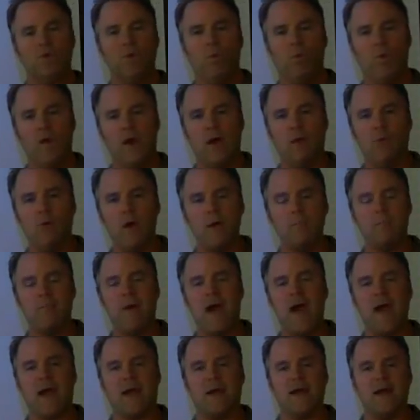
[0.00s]
when I went
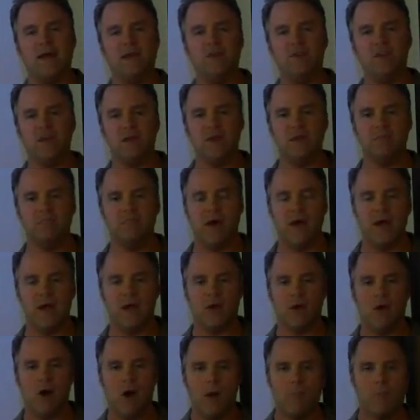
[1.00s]
back and I did my
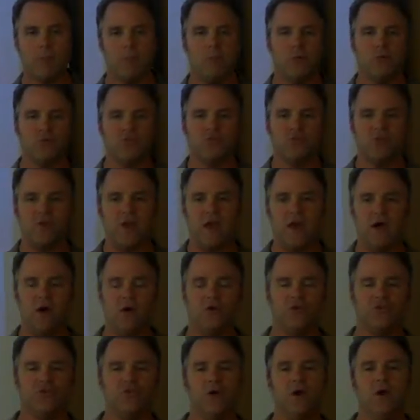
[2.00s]
comparable
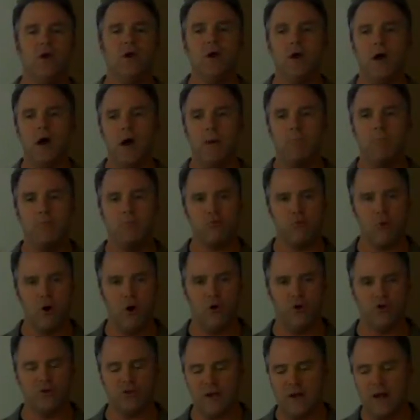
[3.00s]
sales
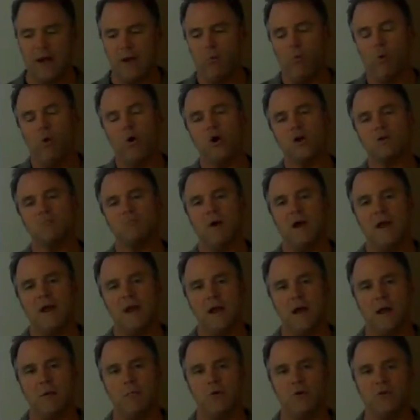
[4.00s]
approach and I worked my
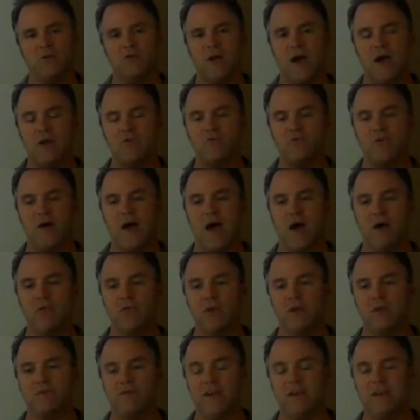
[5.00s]
numbers, I
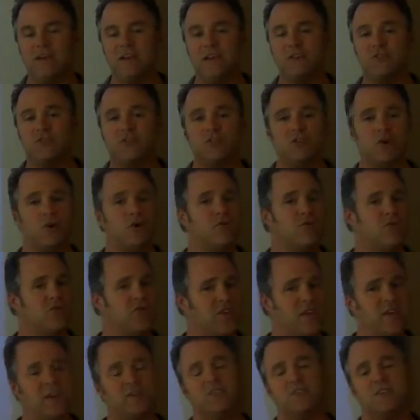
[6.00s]
found that if I did certain
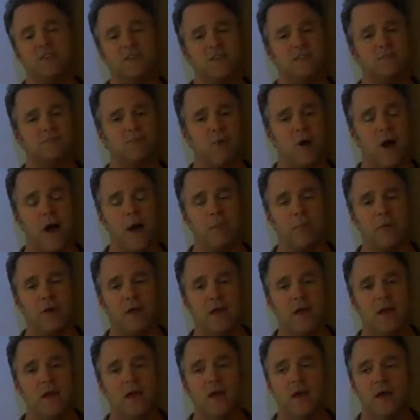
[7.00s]
things to this
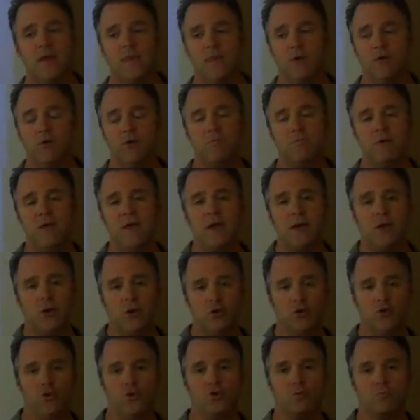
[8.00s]
property, there would be a
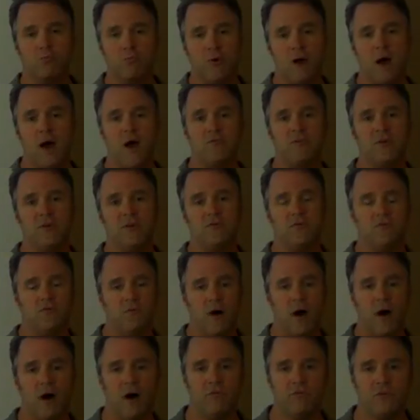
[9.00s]
huge profit
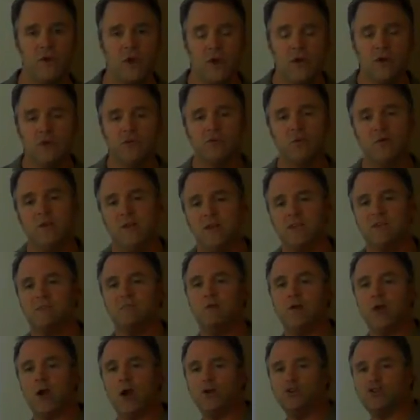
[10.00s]
involved. So we did
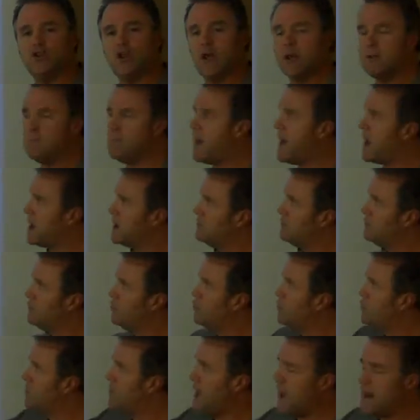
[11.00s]
some negotiating back and
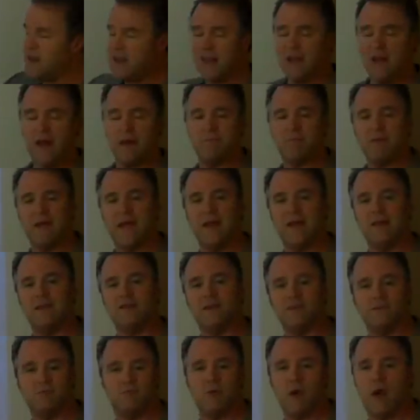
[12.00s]
forth, ending up getting
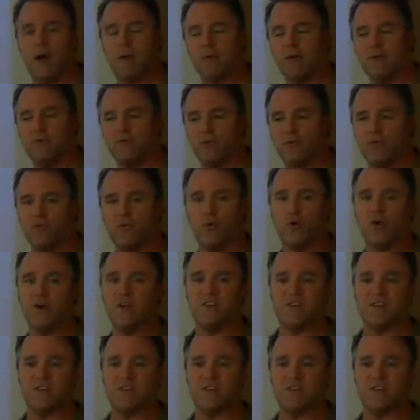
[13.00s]
this property for